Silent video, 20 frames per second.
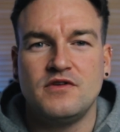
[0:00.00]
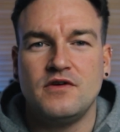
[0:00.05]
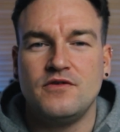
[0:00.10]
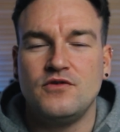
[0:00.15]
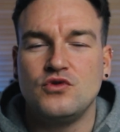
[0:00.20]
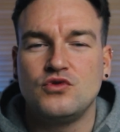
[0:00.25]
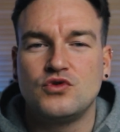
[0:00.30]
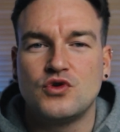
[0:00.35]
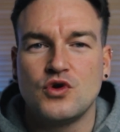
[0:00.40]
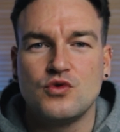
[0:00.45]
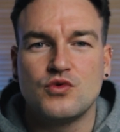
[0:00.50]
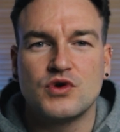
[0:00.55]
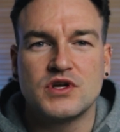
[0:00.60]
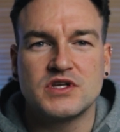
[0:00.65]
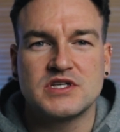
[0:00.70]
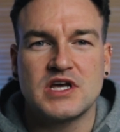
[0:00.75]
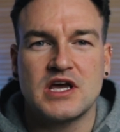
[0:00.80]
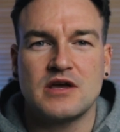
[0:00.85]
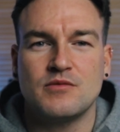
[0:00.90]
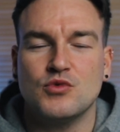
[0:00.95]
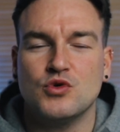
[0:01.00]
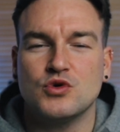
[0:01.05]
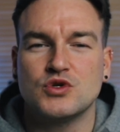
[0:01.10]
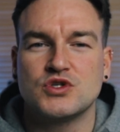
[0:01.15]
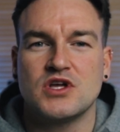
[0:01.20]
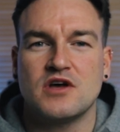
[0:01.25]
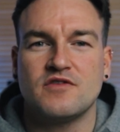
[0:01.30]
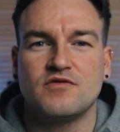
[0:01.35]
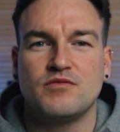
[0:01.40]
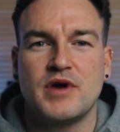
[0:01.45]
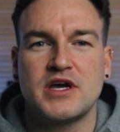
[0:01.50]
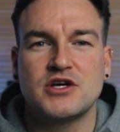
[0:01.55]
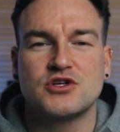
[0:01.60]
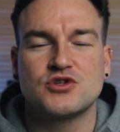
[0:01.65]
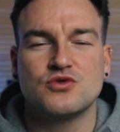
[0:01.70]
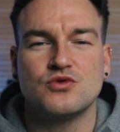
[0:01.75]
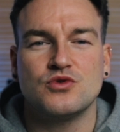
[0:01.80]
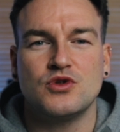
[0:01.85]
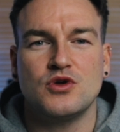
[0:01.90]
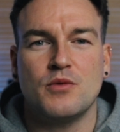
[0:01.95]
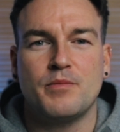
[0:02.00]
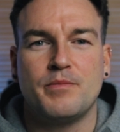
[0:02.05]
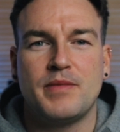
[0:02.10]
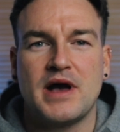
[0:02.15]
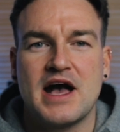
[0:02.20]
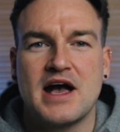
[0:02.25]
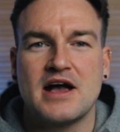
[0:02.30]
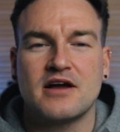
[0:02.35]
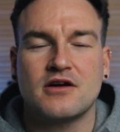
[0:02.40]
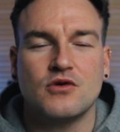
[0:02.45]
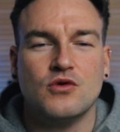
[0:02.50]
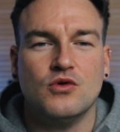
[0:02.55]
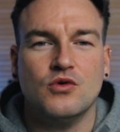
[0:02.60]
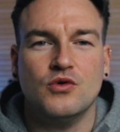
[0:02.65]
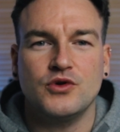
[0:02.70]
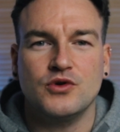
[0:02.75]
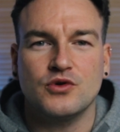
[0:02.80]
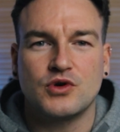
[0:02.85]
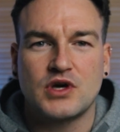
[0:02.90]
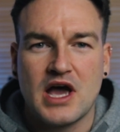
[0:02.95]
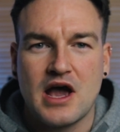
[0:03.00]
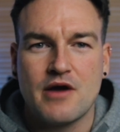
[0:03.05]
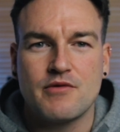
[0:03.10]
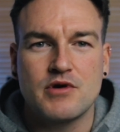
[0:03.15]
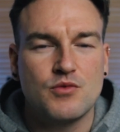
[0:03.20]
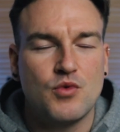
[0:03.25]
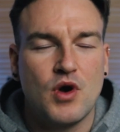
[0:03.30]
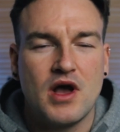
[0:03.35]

and if you do want to take more stuff, make sure that your bag or your carry,